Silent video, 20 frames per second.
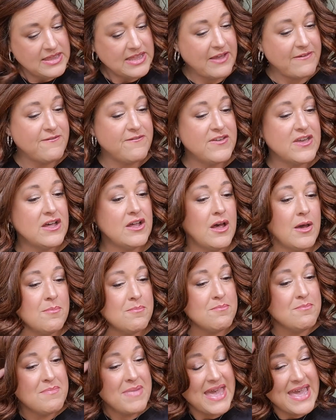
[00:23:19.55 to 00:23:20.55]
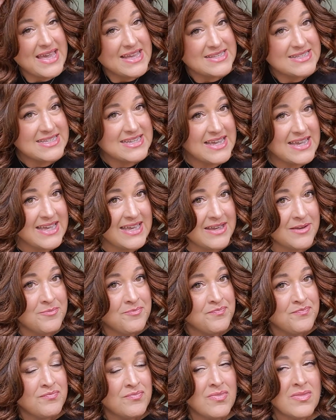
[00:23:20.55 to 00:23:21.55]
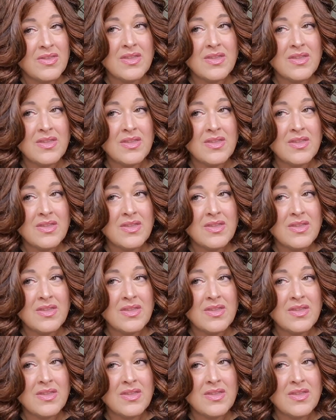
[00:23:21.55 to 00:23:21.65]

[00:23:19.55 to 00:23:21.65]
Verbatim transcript: They feel amazing.